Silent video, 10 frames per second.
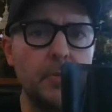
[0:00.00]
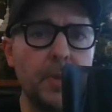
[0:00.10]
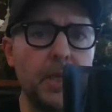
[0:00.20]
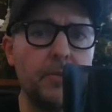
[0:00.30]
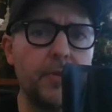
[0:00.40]

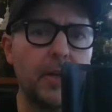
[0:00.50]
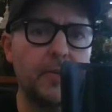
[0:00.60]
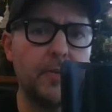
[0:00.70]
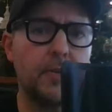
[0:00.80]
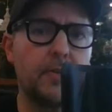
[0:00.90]
big
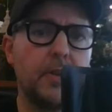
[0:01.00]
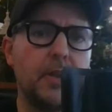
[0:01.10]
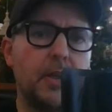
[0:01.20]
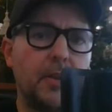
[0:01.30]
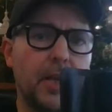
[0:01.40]
investors
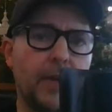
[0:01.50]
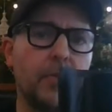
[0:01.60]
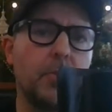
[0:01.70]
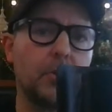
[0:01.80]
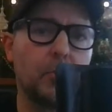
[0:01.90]
that have a
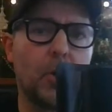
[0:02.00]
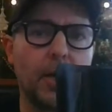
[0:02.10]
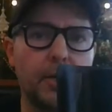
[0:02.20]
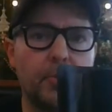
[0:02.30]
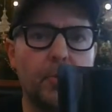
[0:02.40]
much
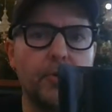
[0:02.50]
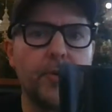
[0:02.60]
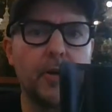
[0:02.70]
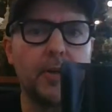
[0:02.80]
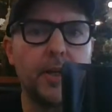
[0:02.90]
wider
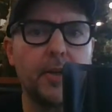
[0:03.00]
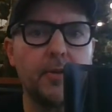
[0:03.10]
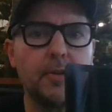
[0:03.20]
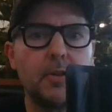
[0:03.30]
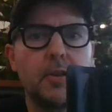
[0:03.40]
portfolio
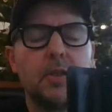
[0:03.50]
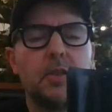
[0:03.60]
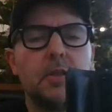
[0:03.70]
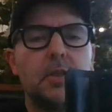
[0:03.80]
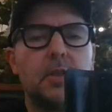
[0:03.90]

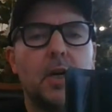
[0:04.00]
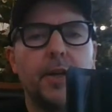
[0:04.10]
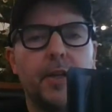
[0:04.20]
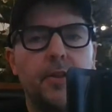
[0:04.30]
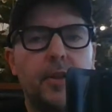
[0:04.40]
I
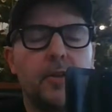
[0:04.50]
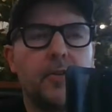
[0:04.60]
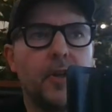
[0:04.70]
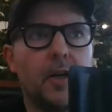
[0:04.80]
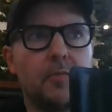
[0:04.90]
know that
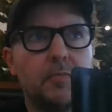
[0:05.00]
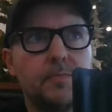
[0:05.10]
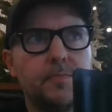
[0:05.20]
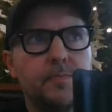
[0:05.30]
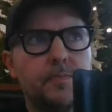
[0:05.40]

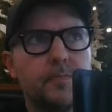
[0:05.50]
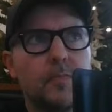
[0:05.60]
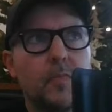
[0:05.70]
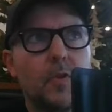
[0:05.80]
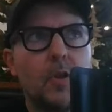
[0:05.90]
um,
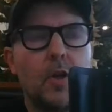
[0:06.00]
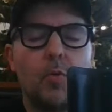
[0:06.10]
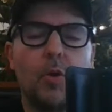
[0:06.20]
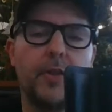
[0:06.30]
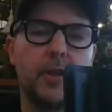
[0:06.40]

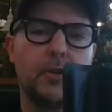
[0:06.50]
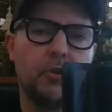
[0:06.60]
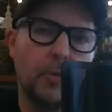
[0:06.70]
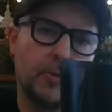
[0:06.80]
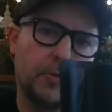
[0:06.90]
one of the
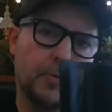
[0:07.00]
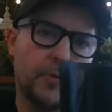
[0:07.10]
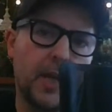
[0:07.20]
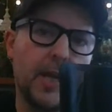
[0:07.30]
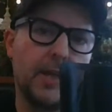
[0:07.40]
YouTubers was
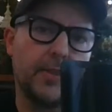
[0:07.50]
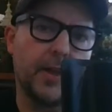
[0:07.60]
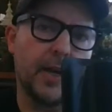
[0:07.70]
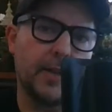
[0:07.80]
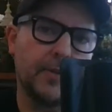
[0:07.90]
saying
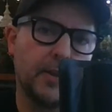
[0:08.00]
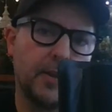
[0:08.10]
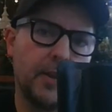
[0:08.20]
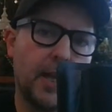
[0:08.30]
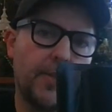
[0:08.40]
that
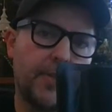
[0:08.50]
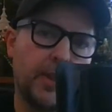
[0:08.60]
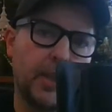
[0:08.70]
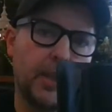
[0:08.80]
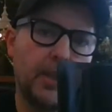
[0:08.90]
uh, at
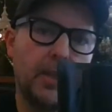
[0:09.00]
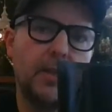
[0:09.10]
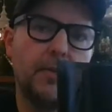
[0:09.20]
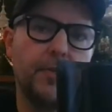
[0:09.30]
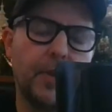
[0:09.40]
the
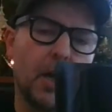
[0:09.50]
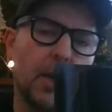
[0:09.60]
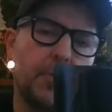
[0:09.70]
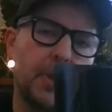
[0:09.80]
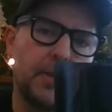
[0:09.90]

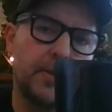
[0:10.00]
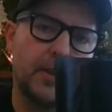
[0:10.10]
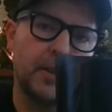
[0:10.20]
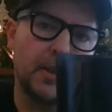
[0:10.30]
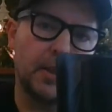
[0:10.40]
VIP
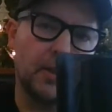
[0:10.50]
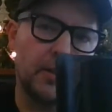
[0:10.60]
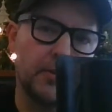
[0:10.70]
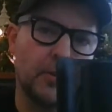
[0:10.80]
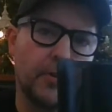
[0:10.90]
dinner in
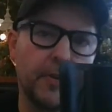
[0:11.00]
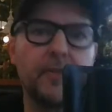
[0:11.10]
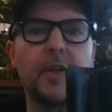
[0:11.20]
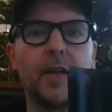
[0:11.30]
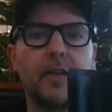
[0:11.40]
London on the
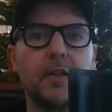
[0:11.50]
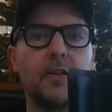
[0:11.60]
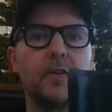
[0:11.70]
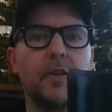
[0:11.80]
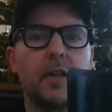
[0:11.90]

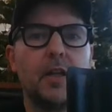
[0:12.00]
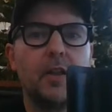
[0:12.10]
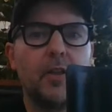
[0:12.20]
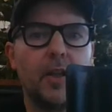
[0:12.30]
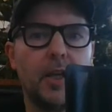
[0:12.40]
second,
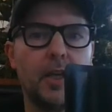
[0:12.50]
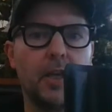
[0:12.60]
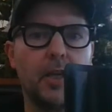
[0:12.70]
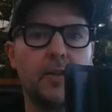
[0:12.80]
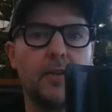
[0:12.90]
that
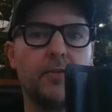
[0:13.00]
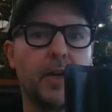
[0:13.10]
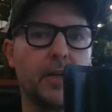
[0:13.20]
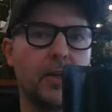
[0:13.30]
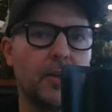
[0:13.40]
he didn't
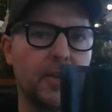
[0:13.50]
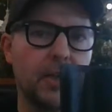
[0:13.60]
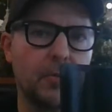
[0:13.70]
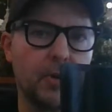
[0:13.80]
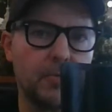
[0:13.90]
recognise
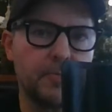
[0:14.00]
anyone,